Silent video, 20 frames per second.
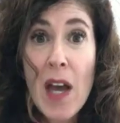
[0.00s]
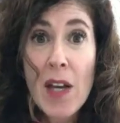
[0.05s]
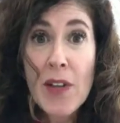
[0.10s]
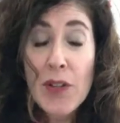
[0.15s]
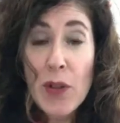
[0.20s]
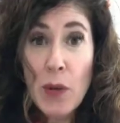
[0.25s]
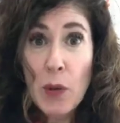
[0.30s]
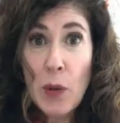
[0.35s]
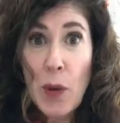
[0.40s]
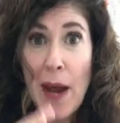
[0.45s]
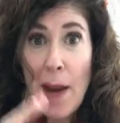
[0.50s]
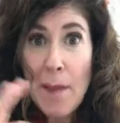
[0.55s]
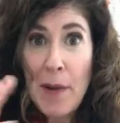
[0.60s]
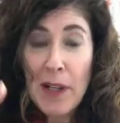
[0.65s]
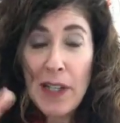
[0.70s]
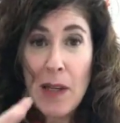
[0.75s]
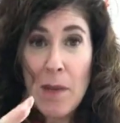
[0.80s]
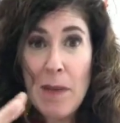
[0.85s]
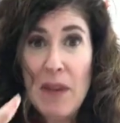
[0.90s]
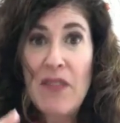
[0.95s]
So
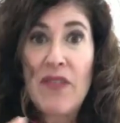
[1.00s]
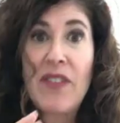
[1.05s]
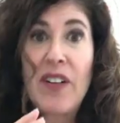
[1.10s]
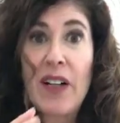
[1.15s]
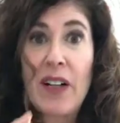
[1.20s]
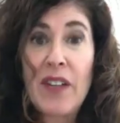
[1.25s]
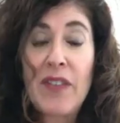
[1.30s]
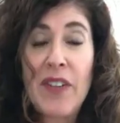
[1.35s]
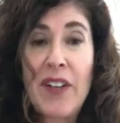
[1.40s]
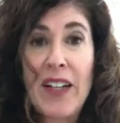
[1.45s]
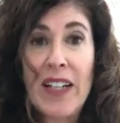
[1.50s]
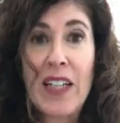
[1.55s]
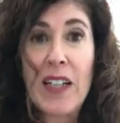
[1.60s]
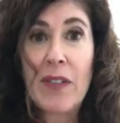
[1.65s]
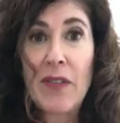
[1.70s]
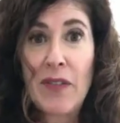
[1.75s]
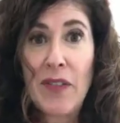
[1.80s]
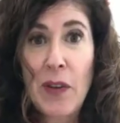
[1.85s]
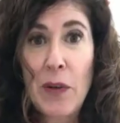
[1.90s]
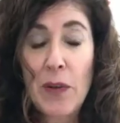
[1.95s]
grammar can be very, very
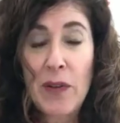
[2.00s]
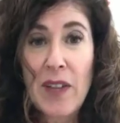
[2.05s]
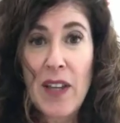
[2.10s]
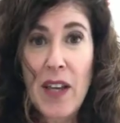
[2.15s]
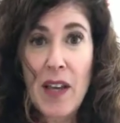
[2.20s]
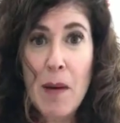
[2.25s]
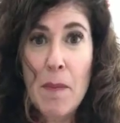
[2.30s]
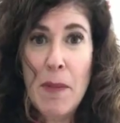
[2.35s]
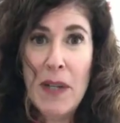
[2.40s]
confusing,